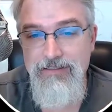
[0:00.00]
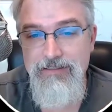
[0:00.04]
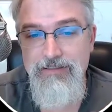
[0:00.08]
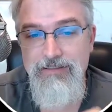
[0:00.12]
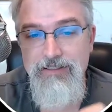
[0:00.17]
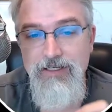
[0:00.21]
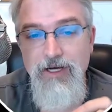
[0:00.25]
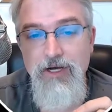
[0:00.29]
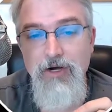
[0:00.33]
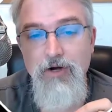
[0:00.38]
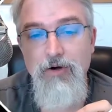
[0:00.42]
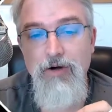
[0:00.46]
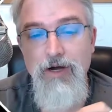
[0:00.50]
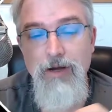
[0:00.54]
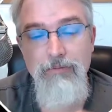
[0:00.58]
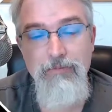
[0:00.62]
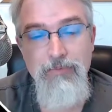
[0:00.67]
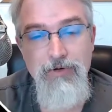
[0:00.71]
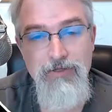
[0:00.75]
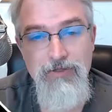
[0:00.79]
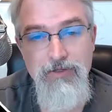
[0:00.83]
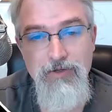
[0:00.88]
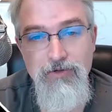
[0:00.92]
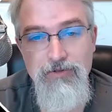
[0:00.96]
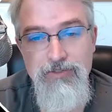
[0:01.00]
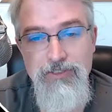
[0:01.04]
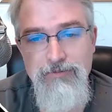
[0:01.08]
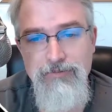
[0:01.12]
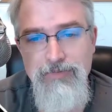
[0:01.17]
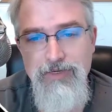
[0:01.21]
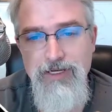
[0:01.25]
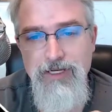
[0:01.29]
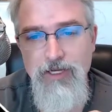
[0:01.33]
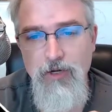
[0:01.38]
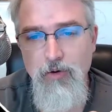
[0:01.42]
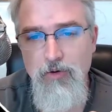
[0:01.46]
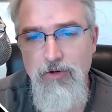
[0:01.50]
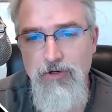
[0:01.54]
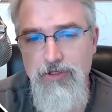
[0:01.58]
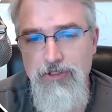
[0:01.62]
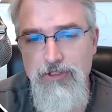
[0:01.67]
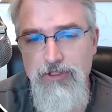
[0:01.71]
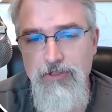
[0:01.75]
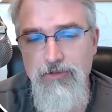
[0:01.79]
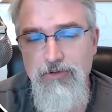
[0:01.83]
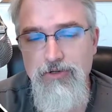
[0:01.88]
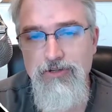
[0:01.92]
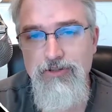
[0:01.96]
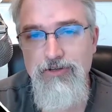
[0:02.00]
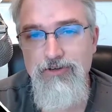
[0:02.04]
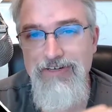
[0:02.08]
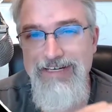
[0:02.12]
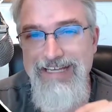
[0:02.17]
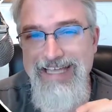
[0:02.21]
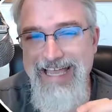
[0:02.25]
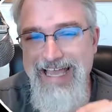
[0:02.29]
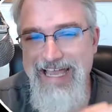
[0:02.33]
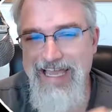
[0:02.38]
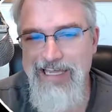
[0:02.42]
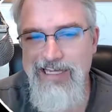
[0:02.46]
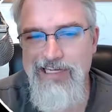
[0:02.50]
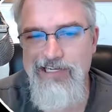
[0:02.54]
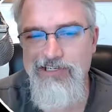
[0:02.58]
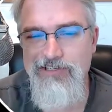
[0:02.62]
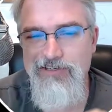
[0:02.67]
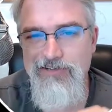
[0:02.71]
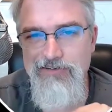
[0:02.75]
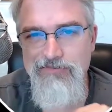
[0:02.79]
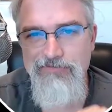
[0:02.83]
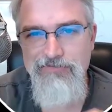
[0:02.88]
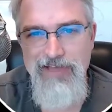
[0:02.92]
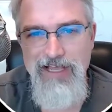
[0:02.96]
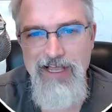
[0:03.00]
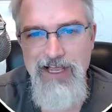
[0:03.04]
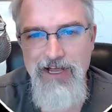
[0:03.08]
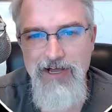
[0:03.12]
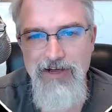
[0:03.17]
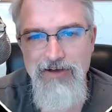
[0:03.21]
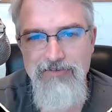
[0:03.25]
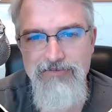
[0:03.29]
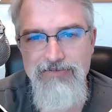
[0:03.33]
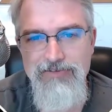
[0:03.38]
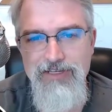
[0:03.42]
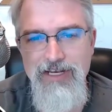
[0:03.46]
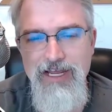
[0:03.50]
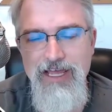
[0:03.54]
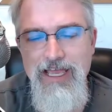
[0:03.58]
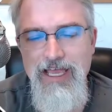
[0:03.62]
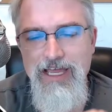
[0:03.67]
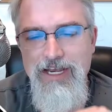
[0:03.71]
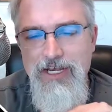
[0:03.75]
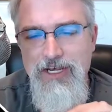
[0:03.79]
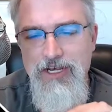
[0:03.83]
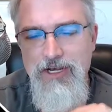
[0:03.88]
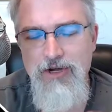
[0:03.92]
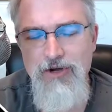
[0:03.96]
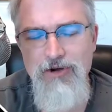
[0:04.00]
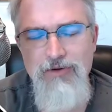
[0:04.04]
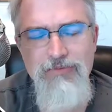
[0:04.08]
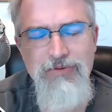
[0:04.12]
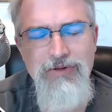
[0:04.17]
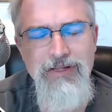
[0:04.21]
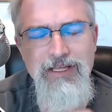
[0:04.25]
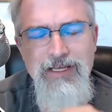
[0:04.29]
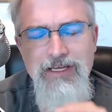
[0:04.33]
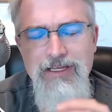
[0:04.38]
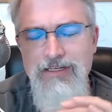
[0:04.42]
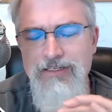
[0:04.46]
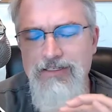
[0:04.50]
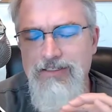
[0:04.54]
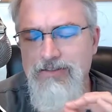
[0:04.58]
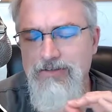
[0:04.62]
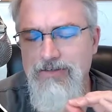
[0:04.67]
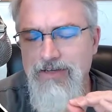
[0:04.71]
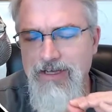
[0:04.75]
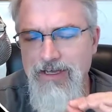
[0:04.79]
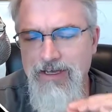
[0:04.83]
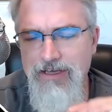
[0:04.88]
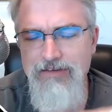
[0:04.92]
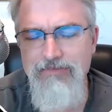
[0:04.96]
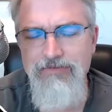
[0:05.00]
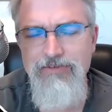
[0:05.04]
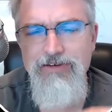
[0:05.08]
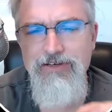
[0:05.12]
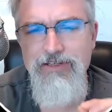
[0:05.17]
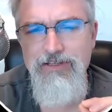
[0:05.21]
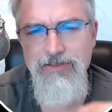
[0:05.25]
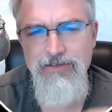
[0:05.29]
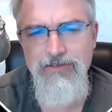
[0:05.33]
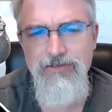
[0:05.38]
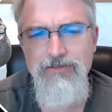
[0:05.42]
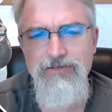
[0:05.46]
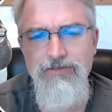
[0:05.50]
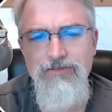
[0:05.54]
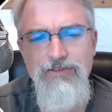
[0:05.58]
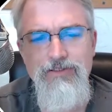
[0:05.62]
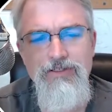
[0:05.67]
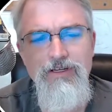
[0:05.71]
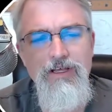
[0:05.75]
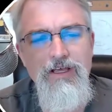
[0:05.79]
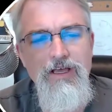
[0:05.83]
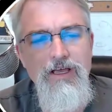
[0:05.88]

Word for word: So I'm putting the whole system in. I ordered two or three extra valves that I had no plan to ever use.